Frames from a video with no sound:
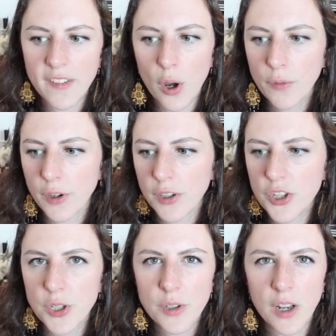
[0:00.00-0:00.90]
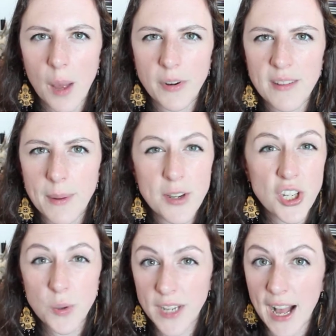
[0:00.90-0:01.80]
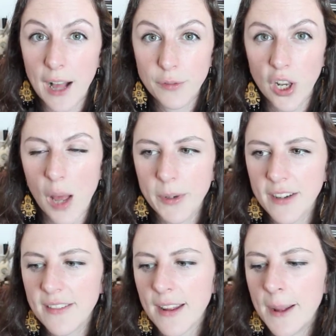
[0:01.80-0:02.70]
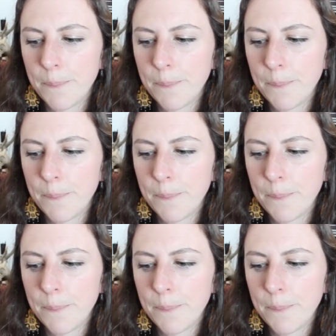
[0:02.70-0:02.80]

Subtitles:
over 2 kilometers, maybe 2.5 kilometers.